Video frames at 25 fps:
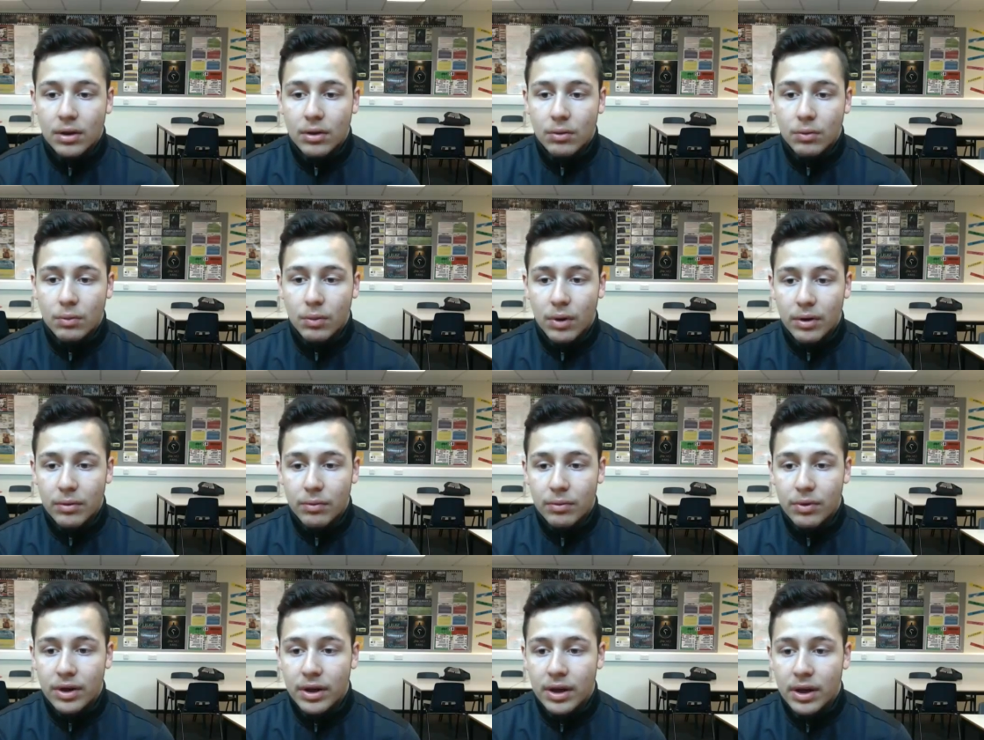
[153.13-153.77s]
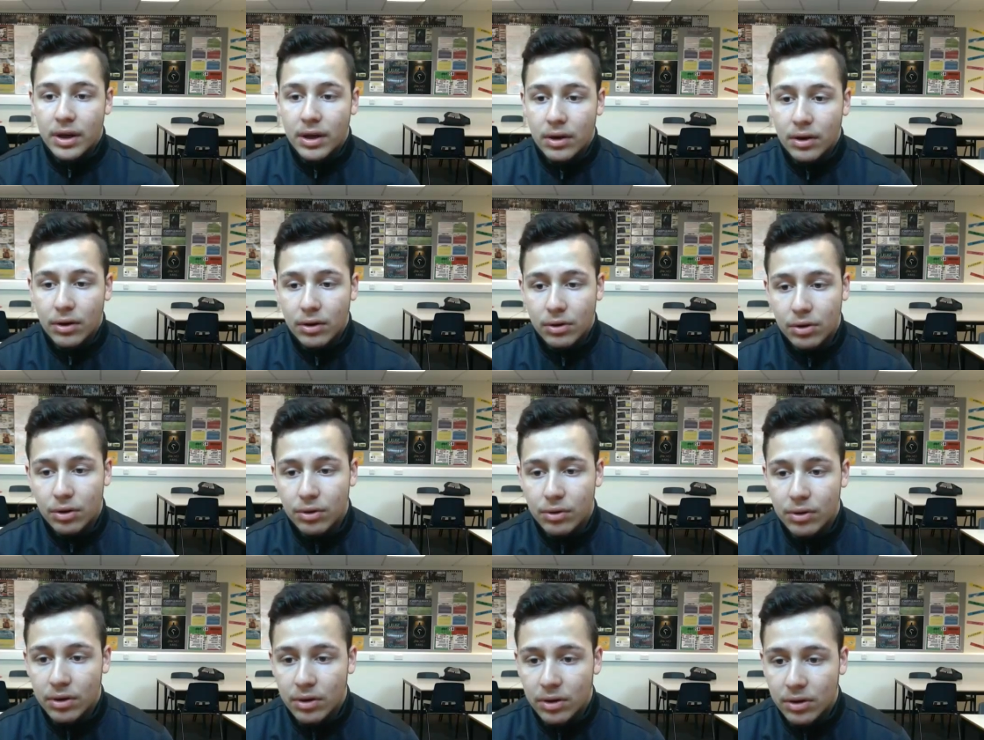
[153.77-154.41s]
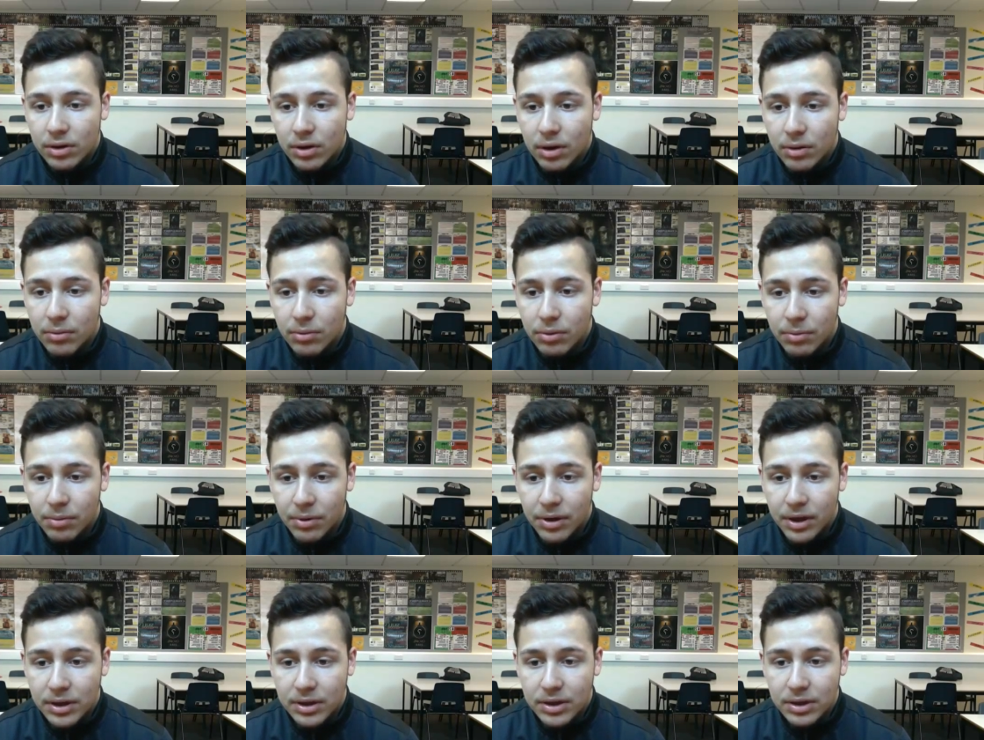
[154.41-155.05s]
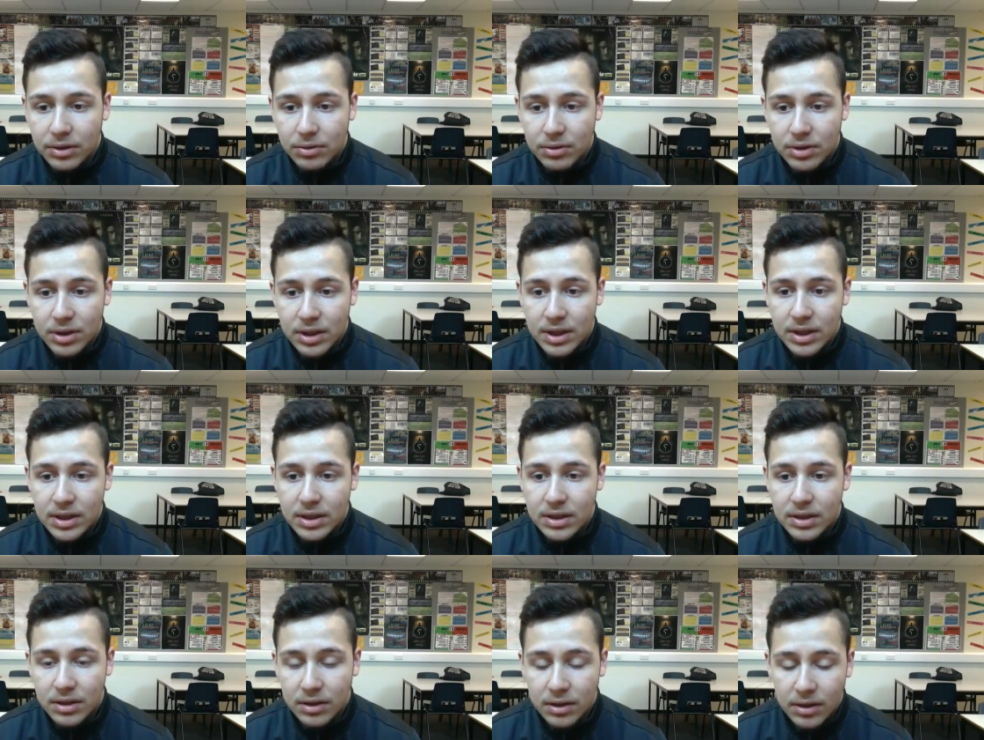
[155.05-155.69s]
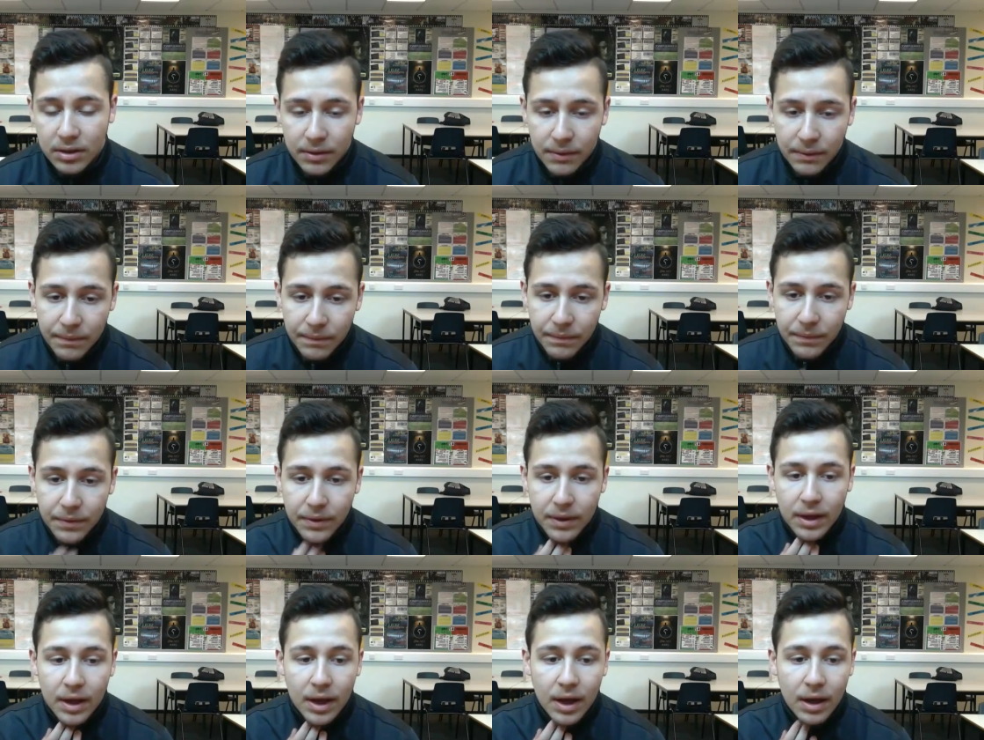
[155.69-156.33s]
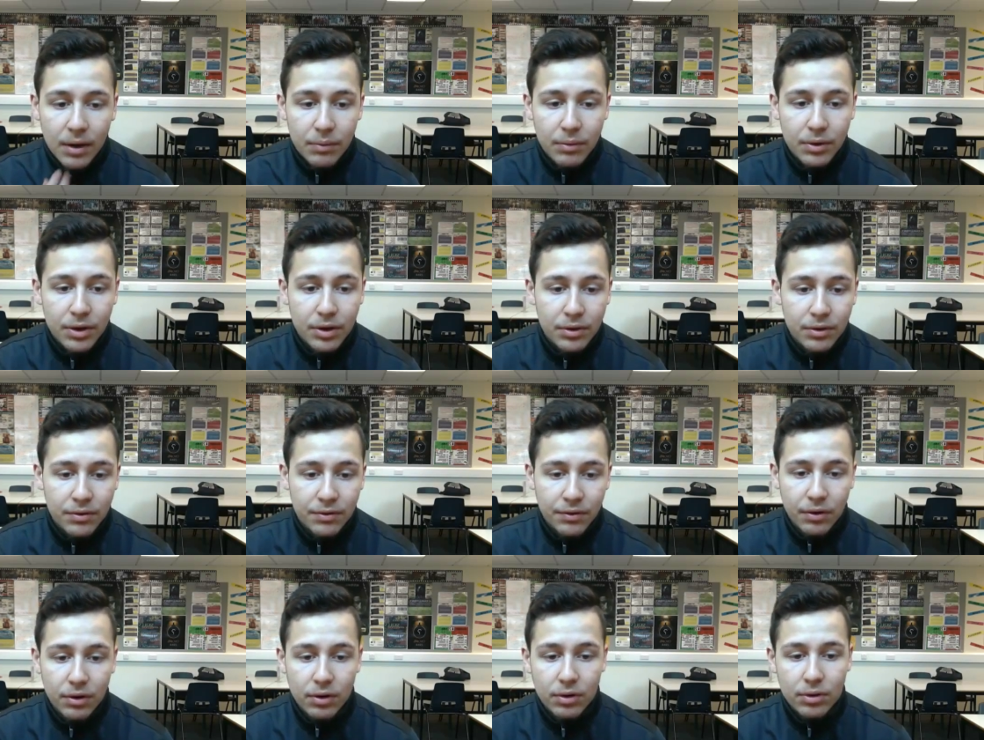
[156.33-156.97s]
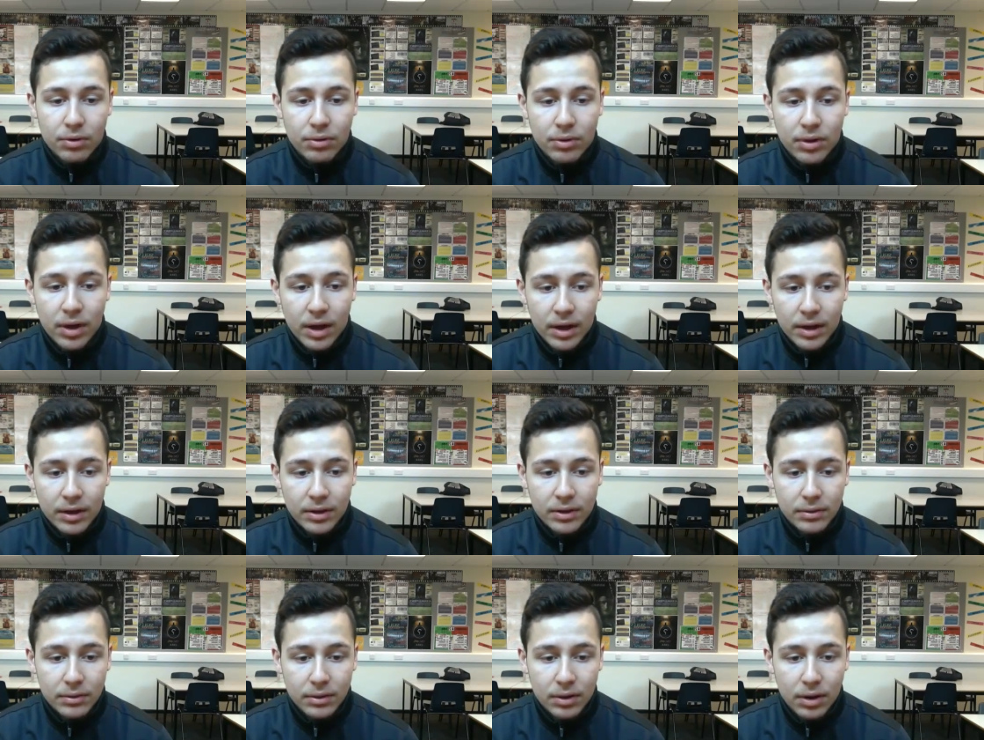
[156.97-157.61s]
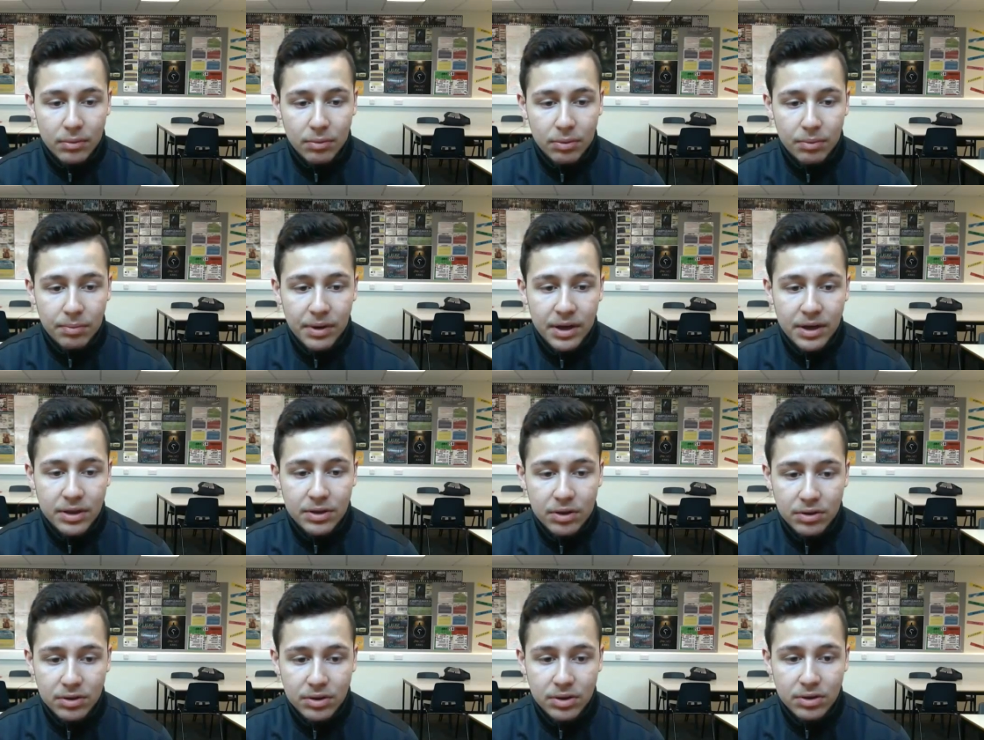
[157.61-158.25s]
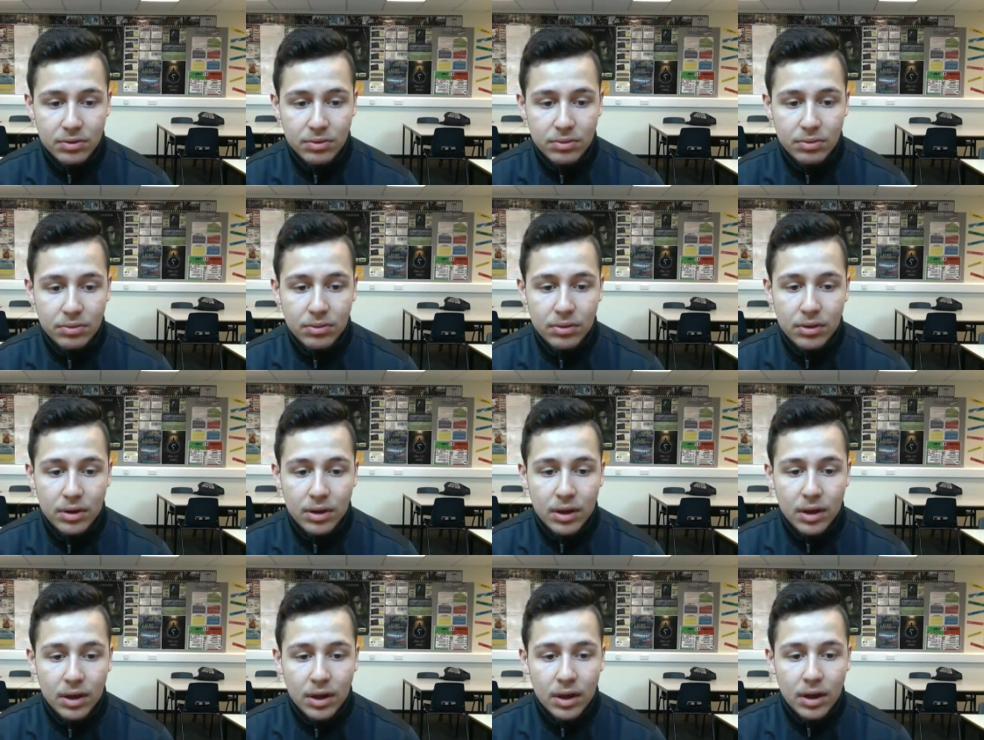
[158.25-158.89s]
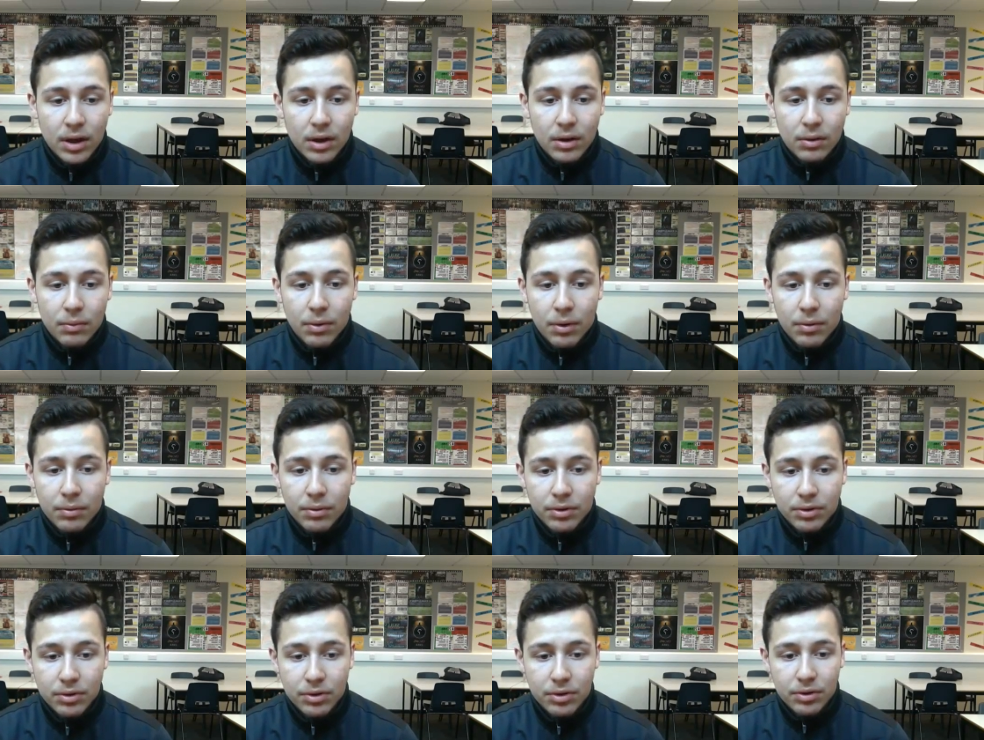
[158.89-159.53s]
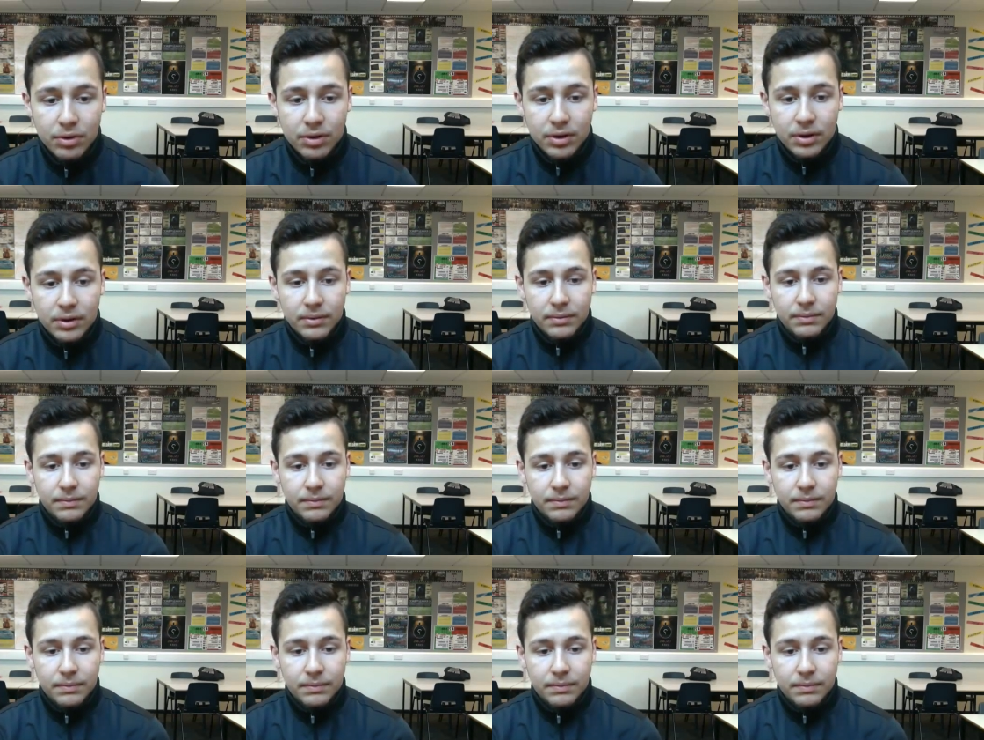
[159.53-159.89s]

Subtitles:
when we are doing our double page it was easier and we could follow that double page article when we were doing